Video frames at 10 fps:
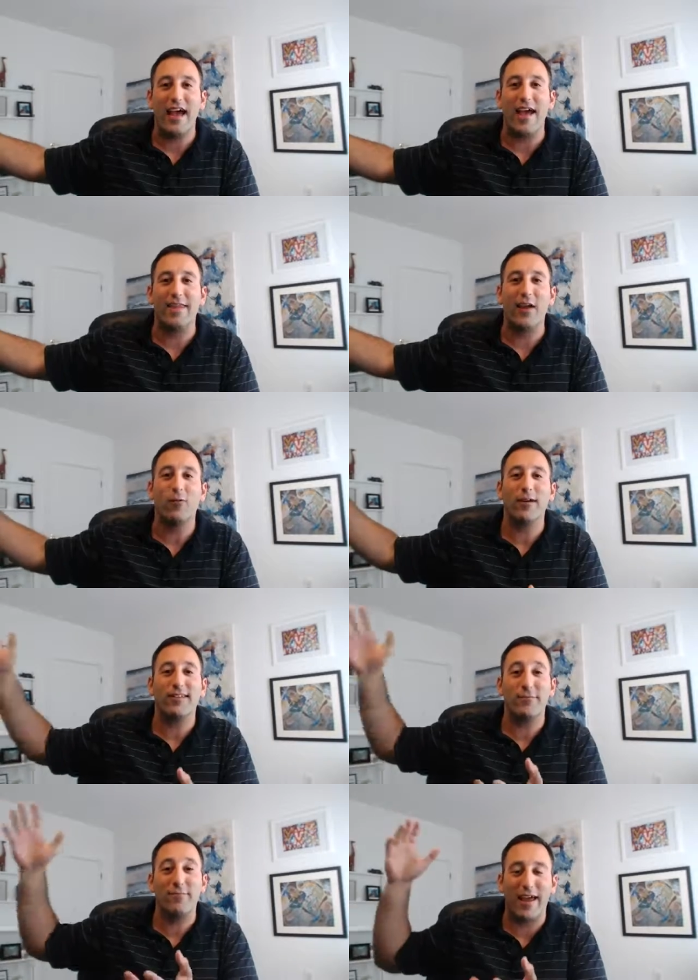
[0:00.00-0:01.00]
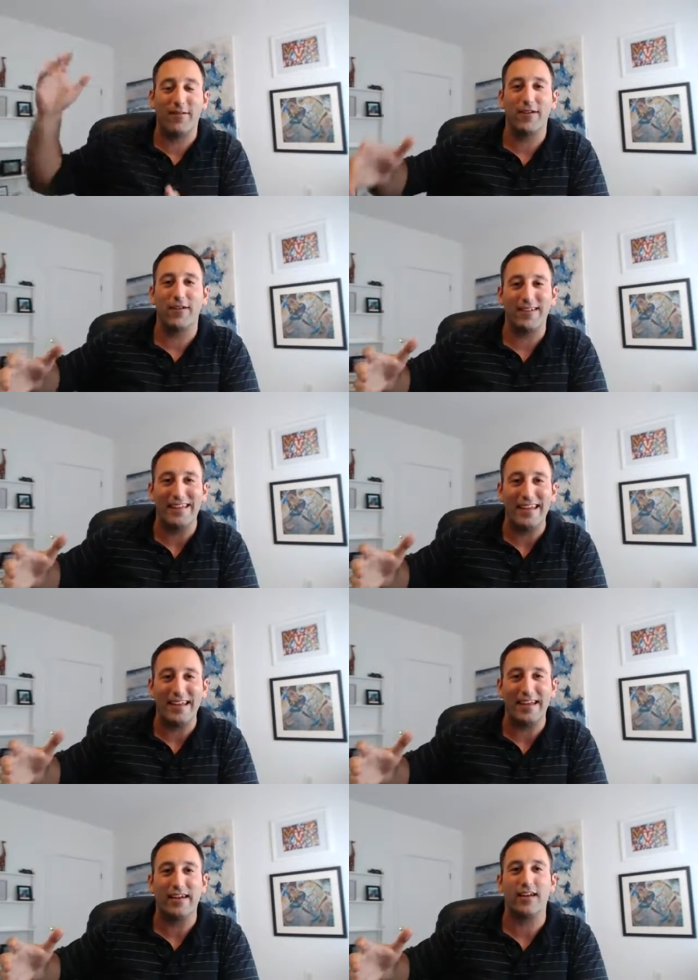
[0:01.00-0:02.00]
And then once the man feels
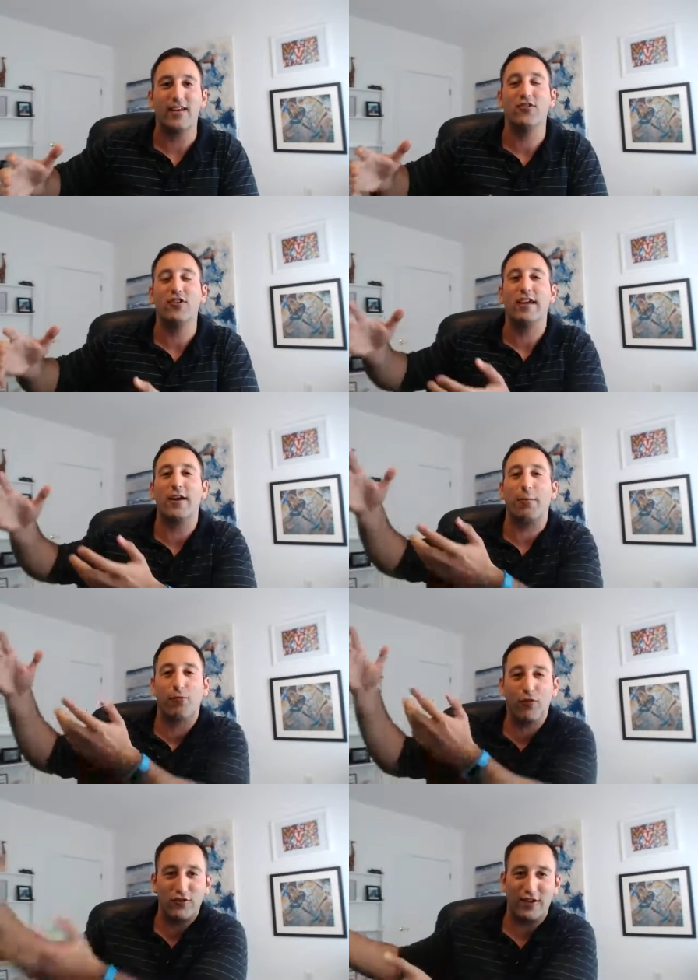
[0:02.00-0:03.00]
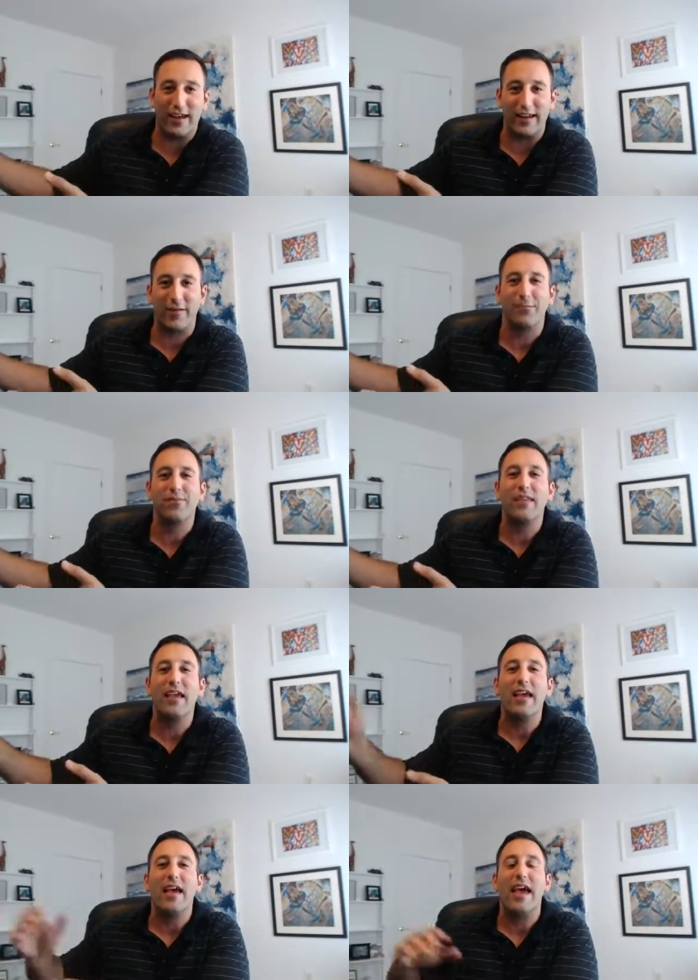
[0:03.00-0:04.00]
needed, she can appreciate him.
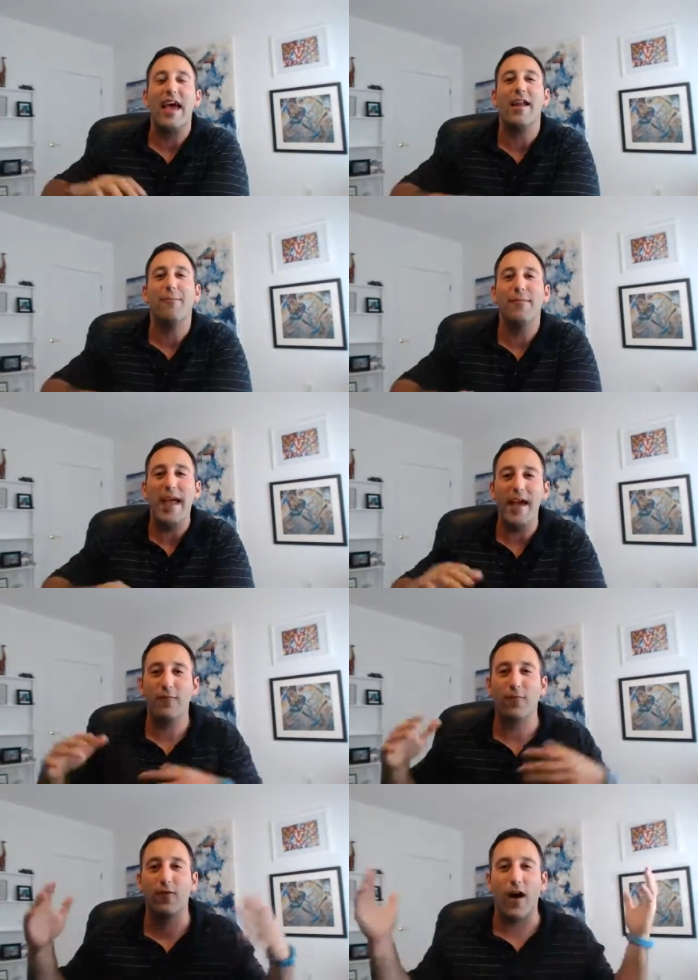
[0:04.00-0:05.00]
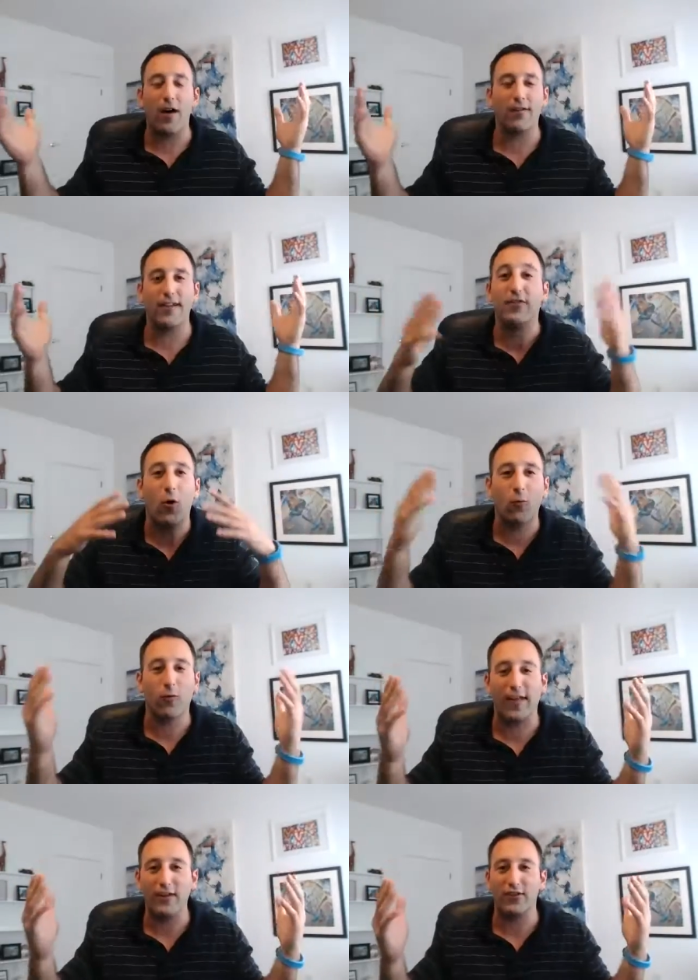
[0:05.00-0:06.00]
And a man revolve, his whole
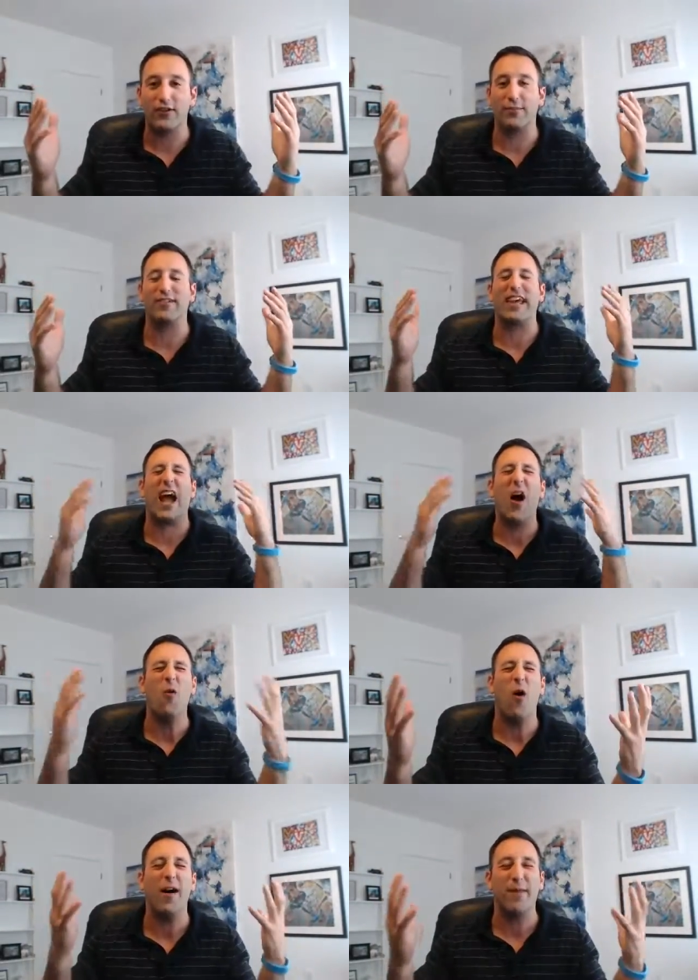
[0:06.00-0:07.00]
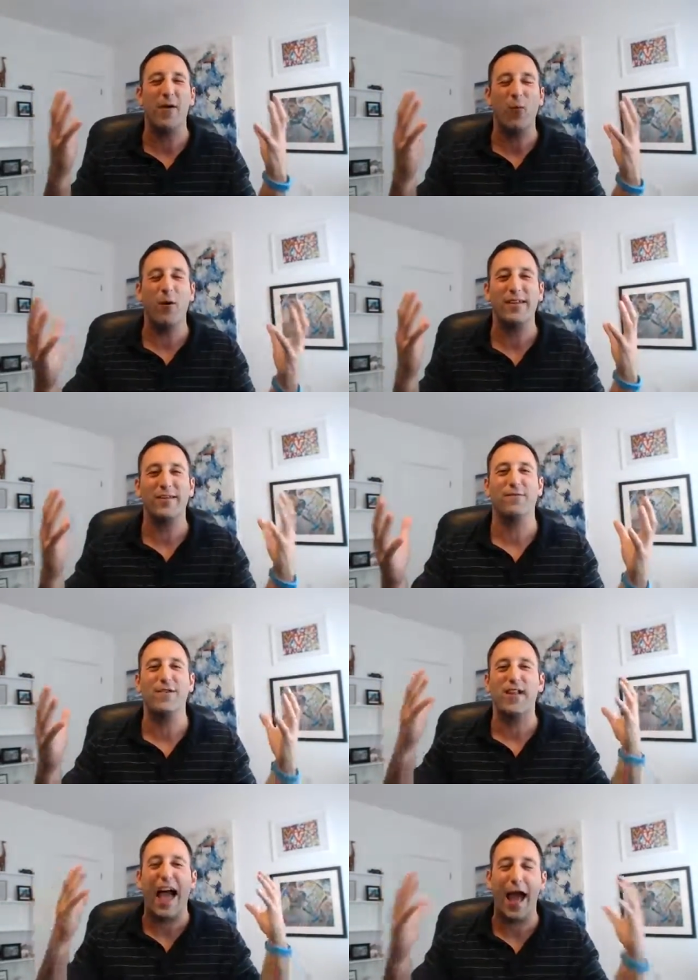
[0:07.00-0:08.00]
relationship is like, I want my woman to
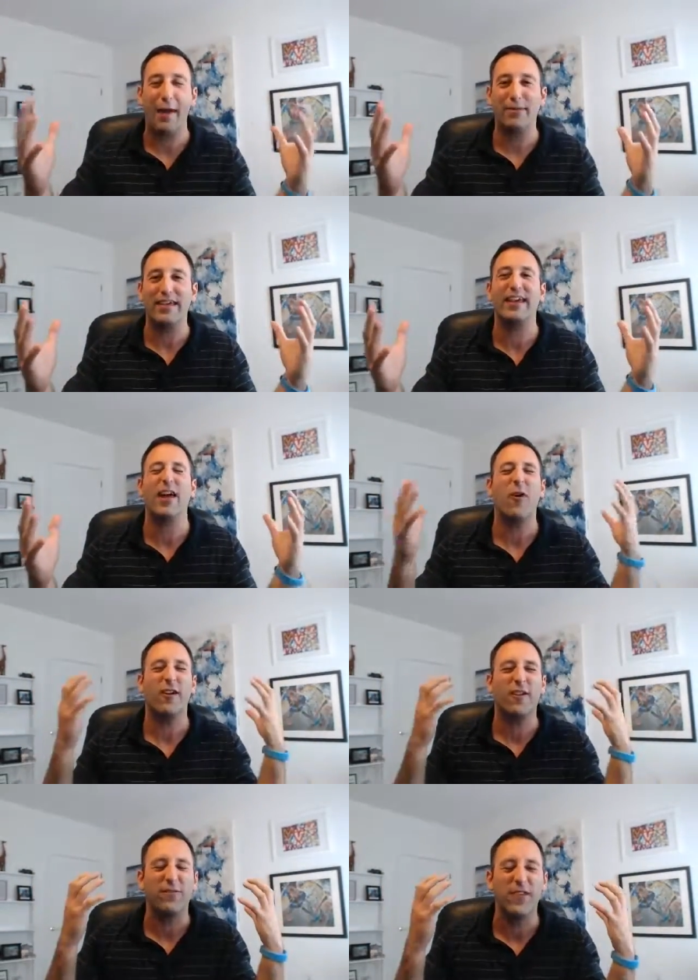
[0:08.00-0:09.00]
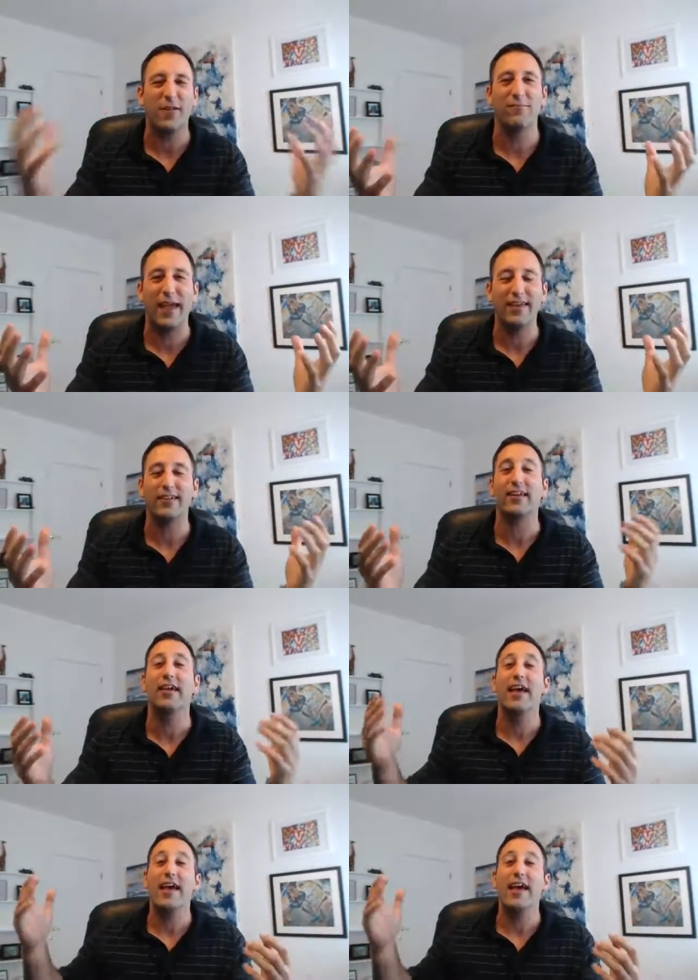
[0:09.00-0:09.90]
feel happy and I want her to feel amazing.